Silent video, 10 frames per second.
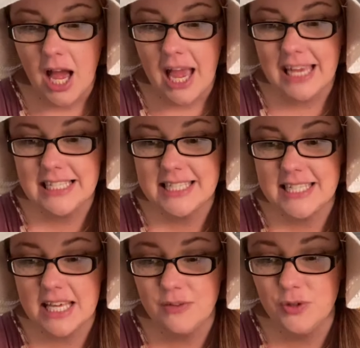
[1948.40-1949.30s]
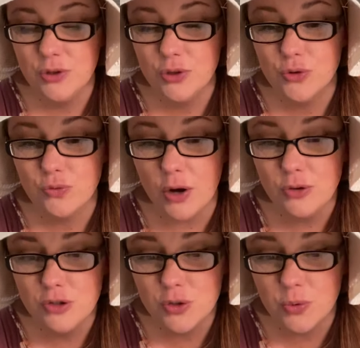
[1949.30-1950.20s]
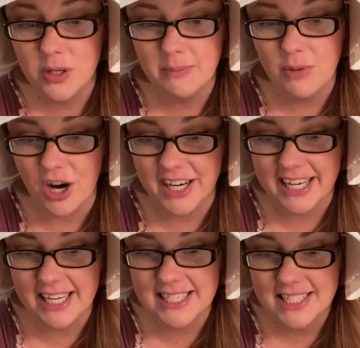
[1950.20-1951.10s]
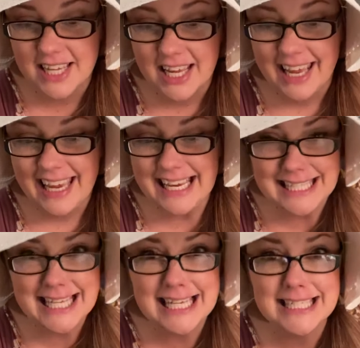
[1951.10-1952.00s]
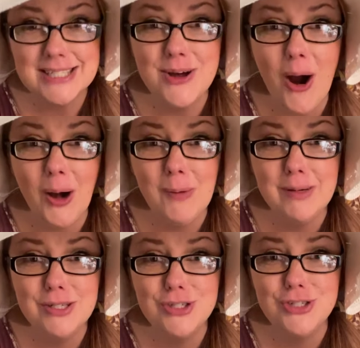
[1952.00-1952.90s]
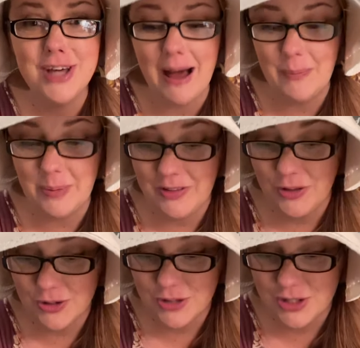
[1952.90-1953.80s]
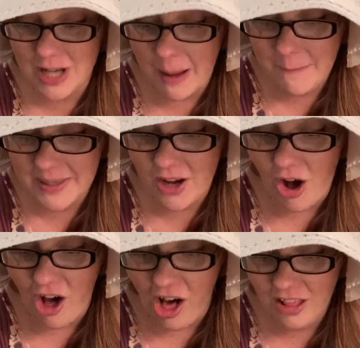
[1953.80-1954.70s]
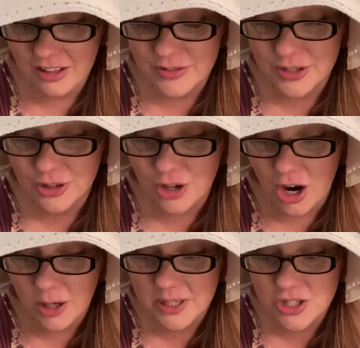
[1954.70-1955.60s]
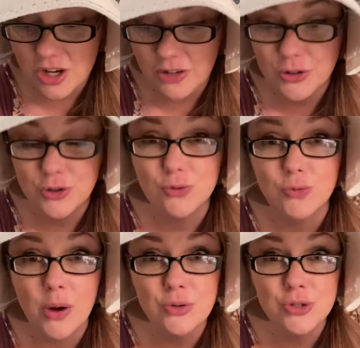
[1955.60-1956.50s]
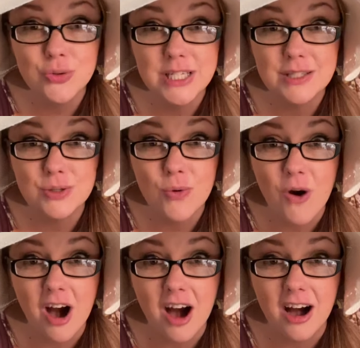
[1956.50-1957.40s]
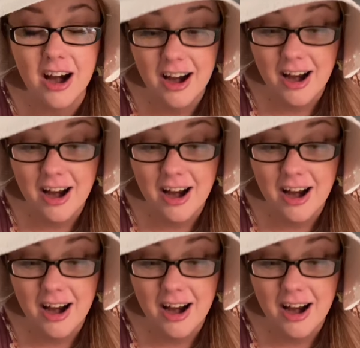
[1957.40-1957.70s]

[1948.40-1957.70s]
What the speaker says: Instead of the grocery market, it says garbage dump. And they're dumping all of their garbage on the grocery store.